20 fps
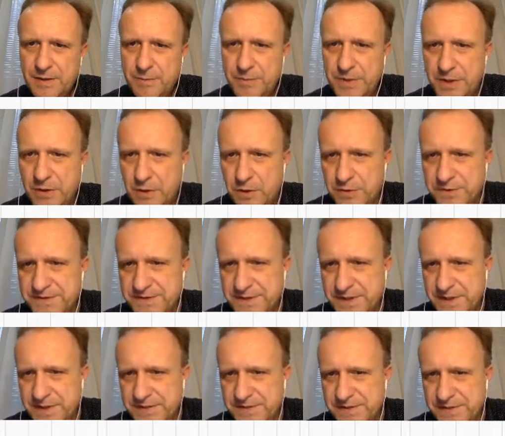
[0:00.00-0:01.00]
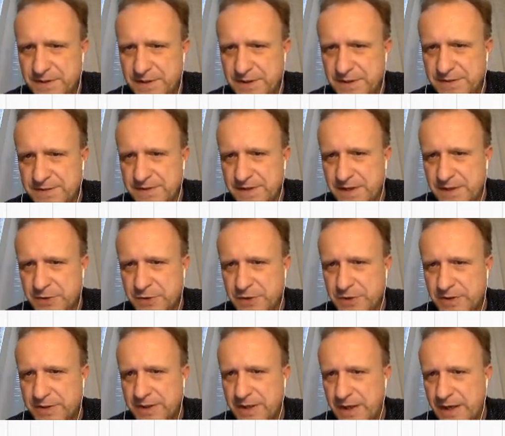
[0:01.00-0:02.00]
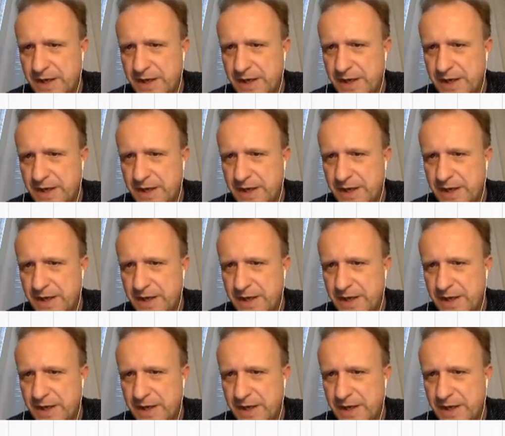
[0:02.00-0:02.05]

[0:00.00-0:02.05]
because this is actually